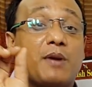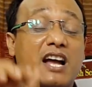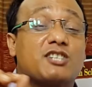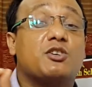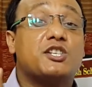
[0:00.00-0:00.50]

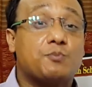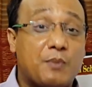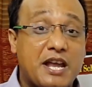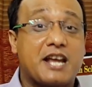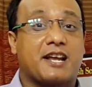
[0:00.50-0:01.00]
fear to
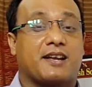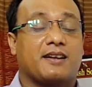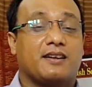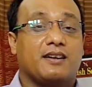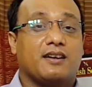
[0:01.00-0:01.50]

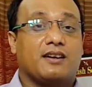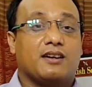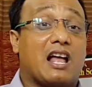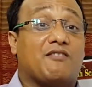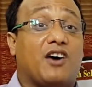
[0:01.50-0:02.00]
speak,
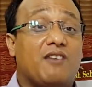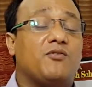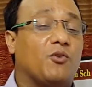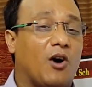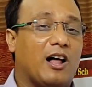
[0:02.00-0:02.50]
or
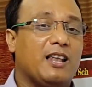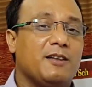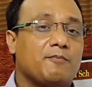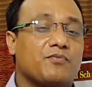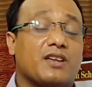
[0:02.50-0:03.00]
above
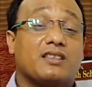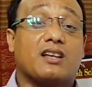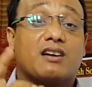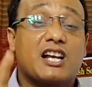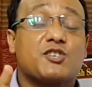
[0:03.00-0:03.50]
all,
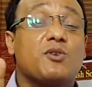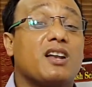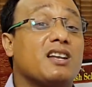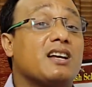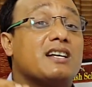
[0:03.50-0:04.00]
the
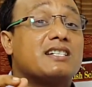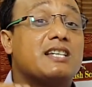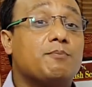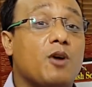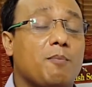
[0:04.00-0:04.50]
rational
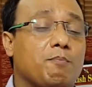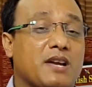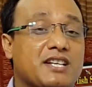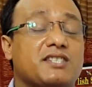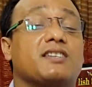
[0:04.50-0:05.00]

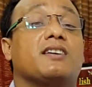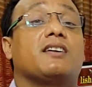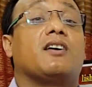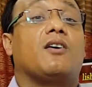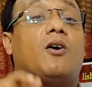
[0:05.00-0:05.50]
development
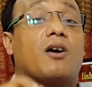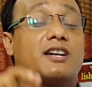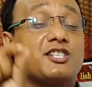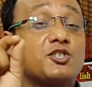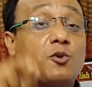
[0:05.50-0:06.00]

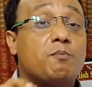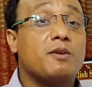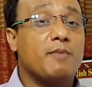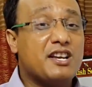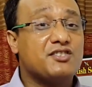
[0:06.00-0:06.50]
or
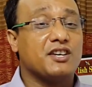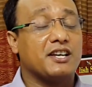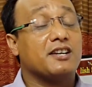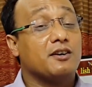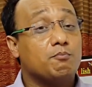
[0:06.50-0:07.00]

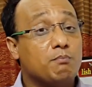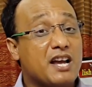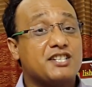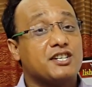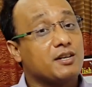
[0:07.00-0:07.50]
supremacy
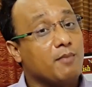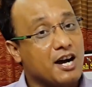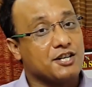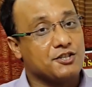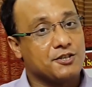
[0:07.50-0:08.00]
may
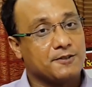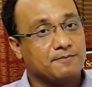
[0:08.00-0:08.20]
determine.